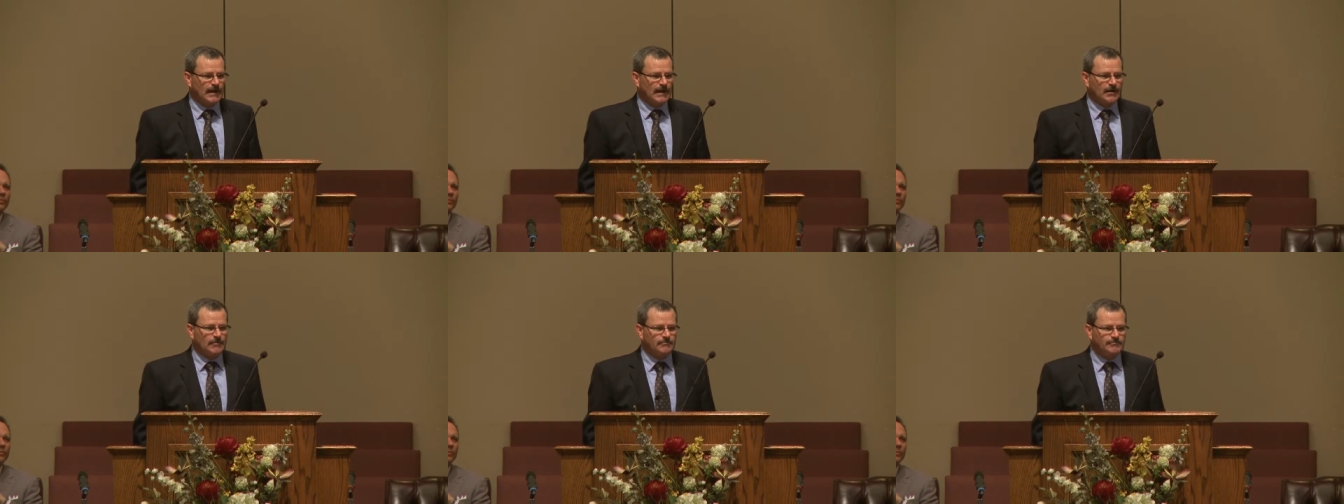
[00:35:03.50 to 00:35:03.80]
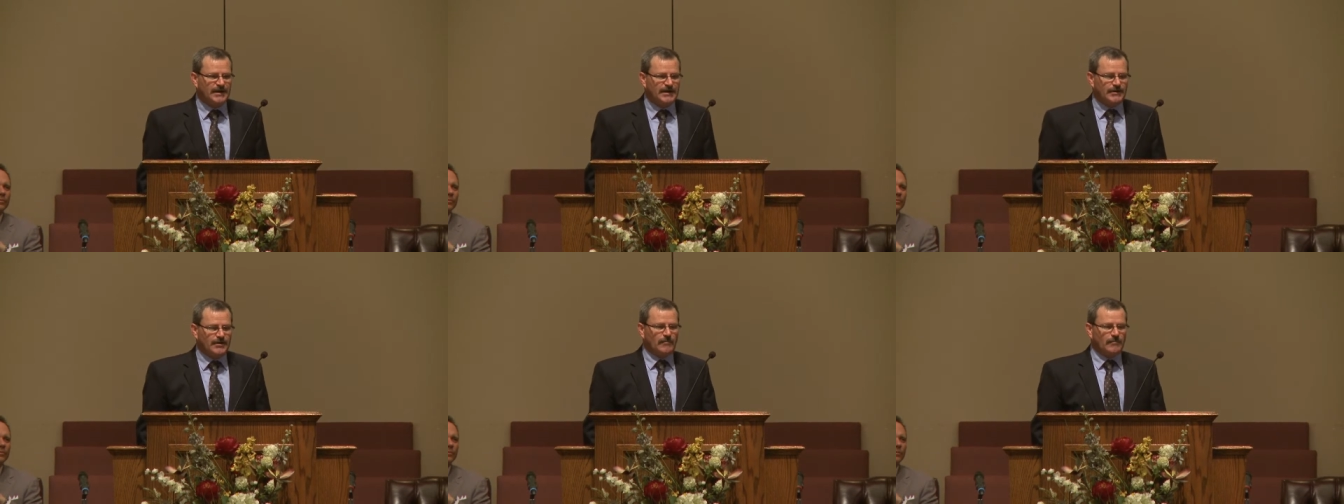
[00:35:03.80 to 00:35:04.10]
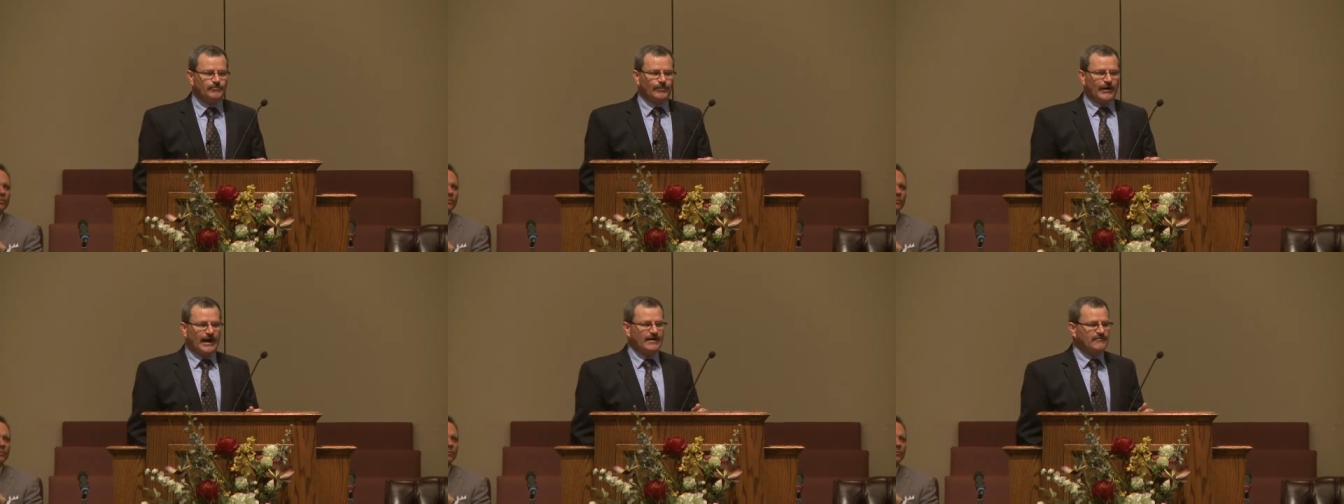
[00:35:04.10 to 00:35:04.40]
beating our
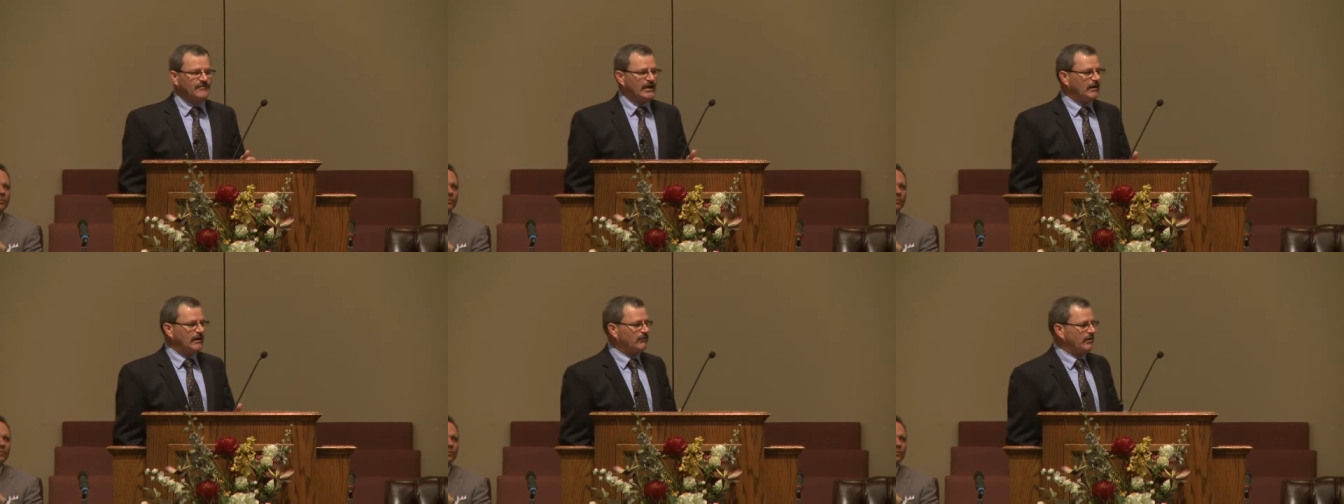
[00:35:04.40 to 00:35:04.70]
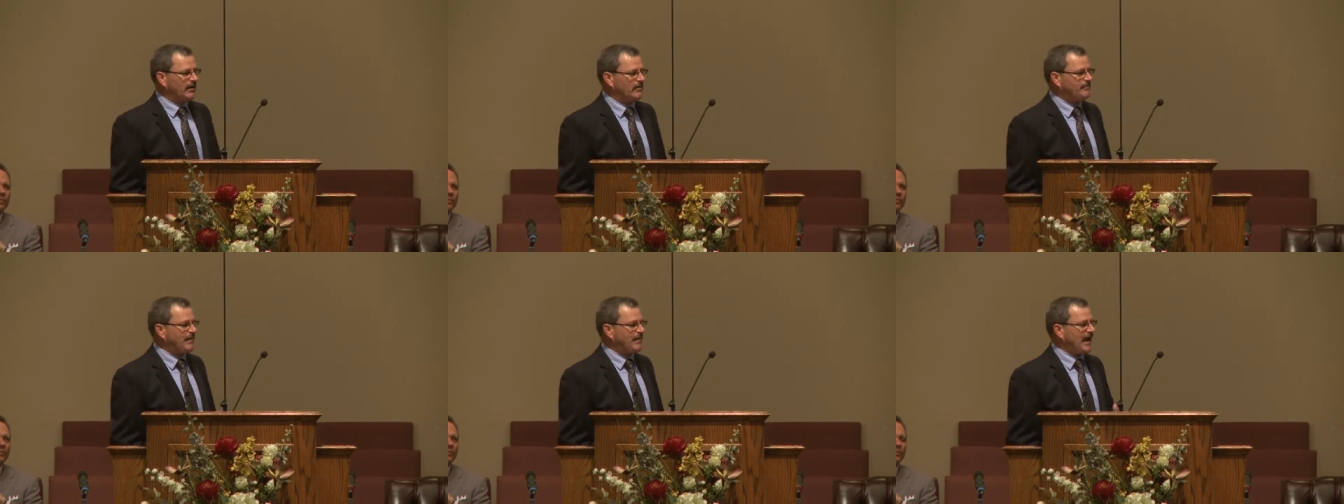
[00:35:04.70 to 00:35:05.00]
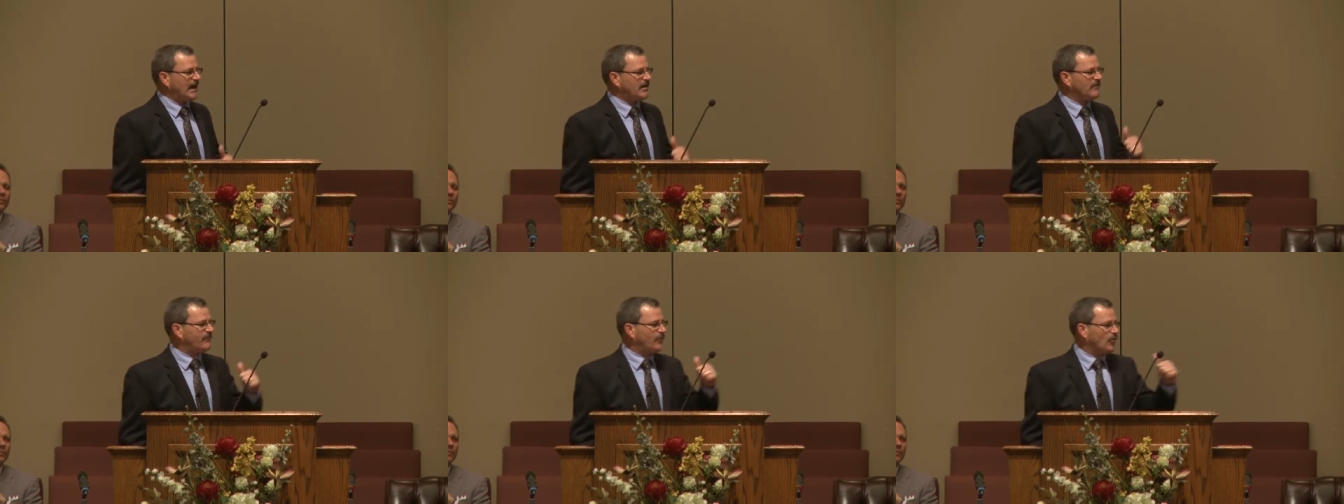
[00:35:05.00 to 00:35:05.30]
brains out, running
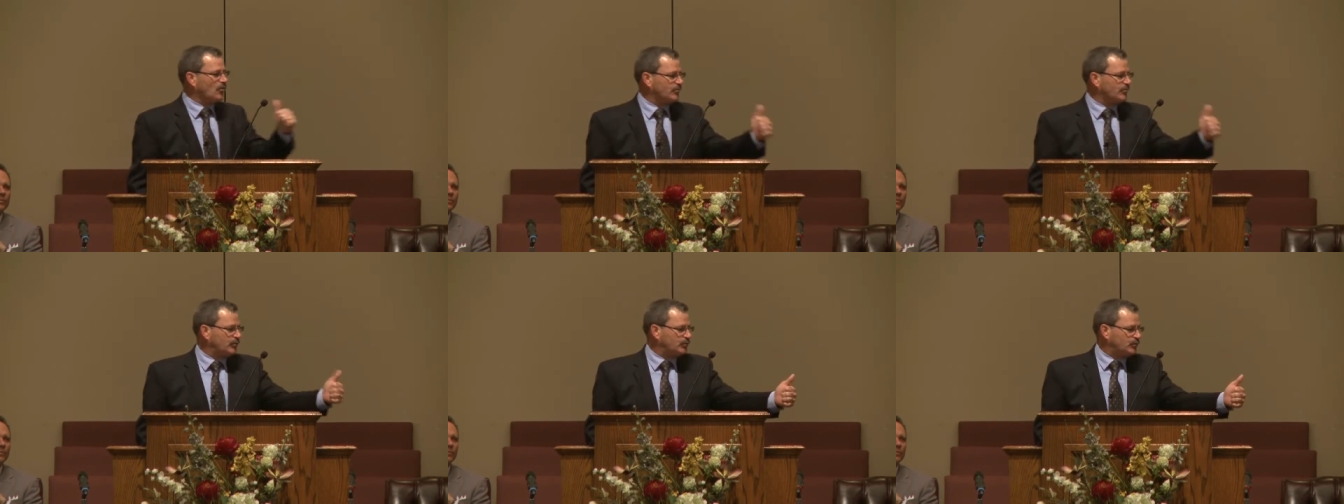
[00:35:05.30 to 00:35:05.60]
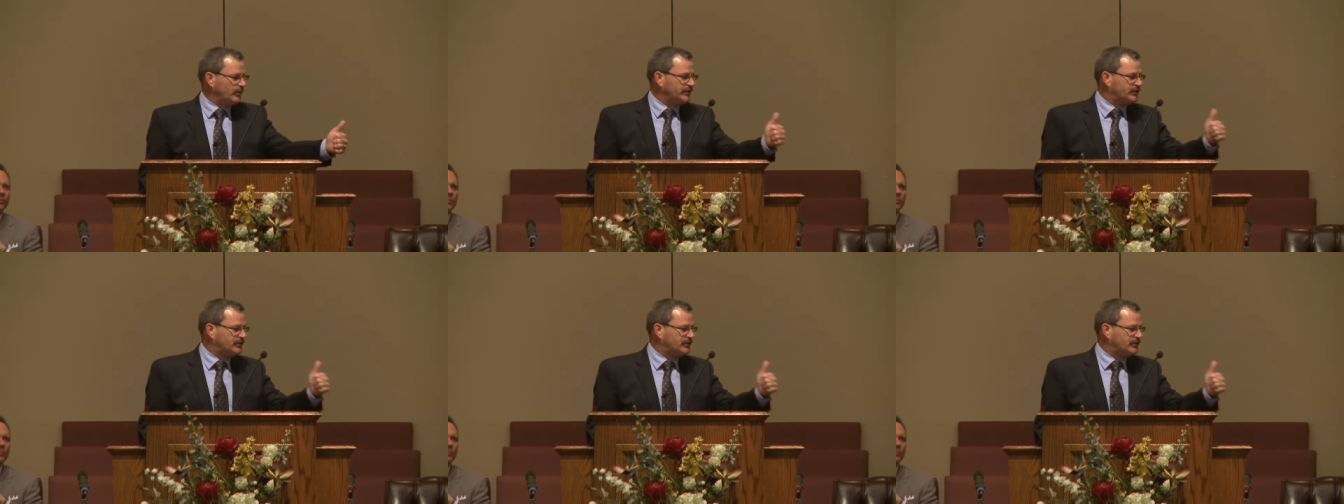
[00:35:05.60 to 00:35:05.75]
back and forth between